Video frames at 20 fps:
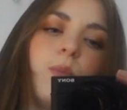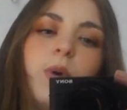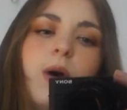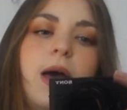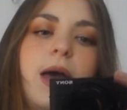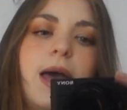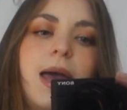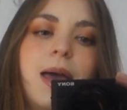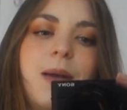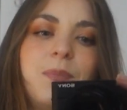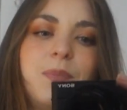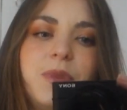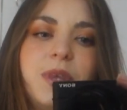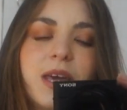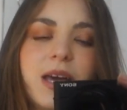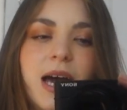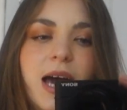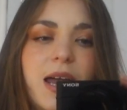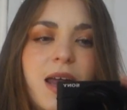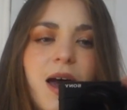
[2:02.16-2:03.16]
but
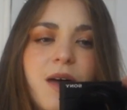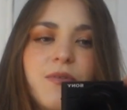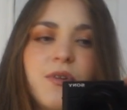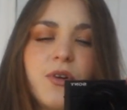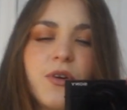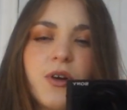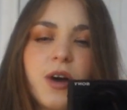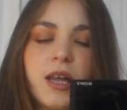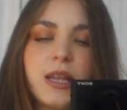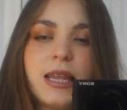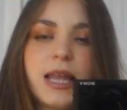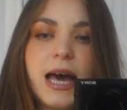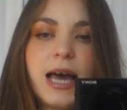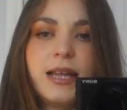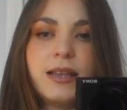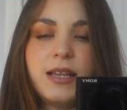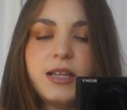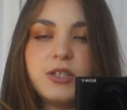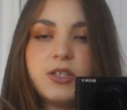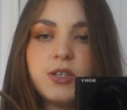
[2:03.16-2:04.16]
you can have a look
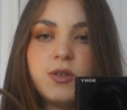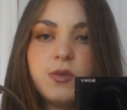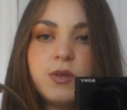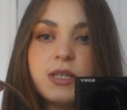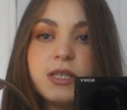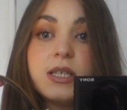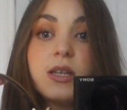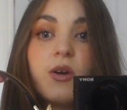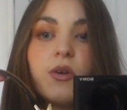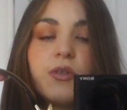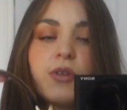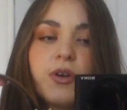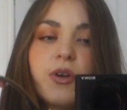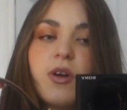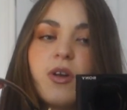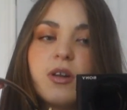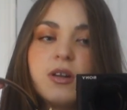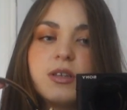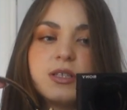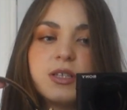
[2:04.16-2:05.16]
online, they do it in other
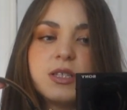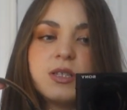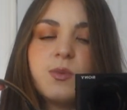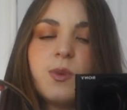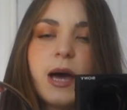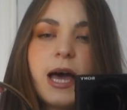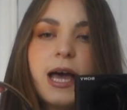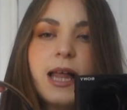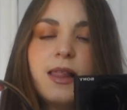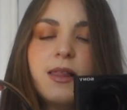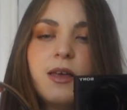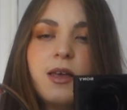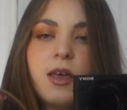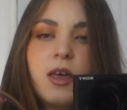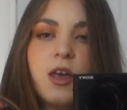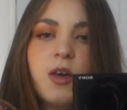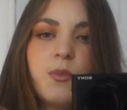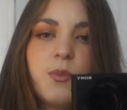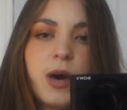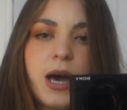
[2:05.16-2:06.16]
colours as well,
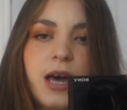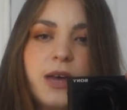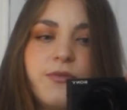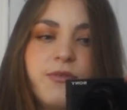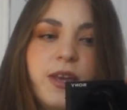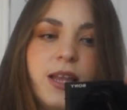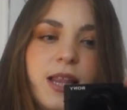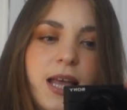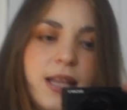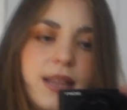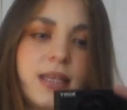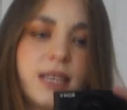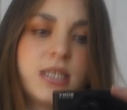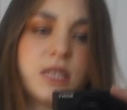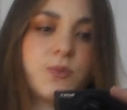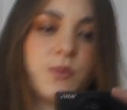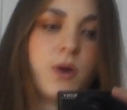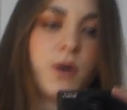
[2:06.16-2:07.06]
but I feel like this